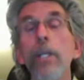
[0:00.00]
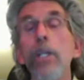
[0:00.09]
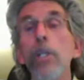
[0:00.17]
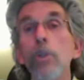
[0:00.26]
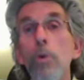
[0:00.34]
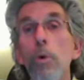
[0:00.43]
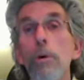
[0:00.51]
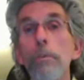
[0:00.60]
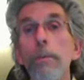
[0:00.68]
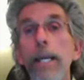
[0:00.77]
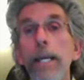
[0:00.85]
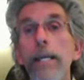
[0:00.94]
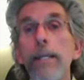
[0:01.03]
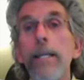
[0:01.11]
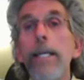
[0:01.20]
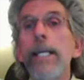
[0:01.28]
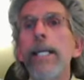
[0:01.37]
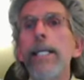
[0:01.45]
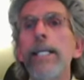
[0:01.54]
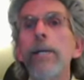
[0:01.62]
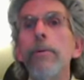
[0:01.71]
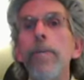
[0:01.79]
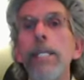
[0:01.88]
control pain, and
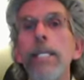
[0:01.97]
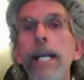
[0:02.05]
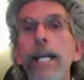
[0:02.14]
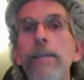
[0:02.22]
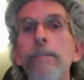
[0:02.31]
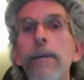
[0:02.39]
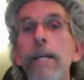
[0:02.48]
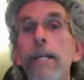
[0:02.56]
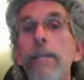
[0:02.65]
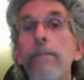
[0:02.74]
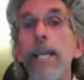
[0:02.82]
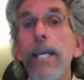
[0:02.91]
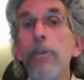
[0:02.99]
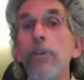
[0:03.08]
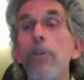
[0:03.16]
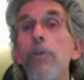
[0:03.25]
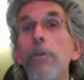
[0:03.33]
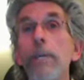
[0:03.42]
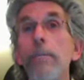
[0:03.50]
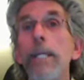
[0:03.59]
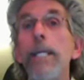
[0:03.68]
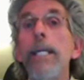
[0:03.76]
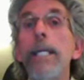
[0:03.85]
deal with the side effects of cancer
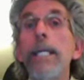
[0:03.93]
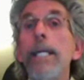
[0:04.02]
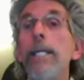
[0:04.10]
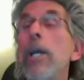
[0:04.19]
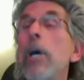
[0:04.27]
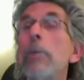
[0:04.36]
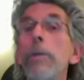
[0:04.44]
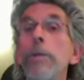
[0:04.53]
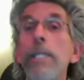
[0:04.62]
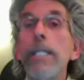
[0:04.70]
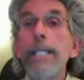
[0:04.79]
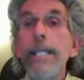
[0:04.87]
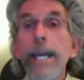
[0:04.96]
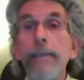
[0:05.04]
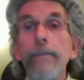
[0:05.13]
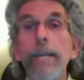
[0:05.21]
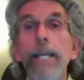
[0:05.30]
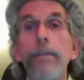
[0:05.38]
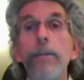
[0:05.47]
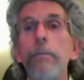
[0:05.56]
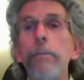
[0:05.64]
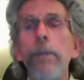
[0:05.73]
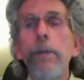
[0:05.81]
treatment, and help you to navigate
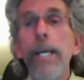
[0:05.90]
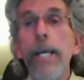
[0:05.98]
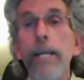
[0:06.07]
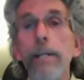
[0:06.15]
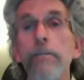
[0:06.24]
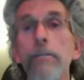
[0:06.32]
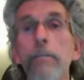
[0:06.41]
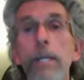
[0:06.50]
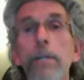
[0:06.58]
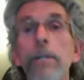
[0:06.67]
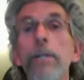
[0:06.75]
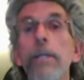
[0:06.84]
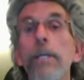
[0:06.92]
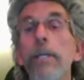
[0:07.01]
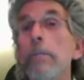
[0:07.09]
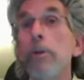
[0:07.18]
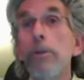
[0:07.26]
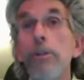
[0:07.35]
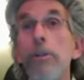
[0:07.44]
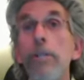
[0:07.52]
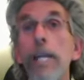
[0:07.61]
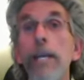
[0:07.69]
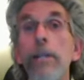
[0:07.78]
the myriad of mental and emotional
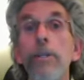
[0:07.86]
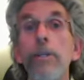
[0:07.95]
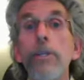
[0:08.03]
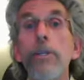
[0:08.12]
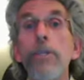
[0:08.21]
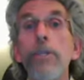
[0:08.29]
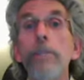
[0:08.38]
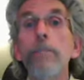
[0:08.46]
challenges.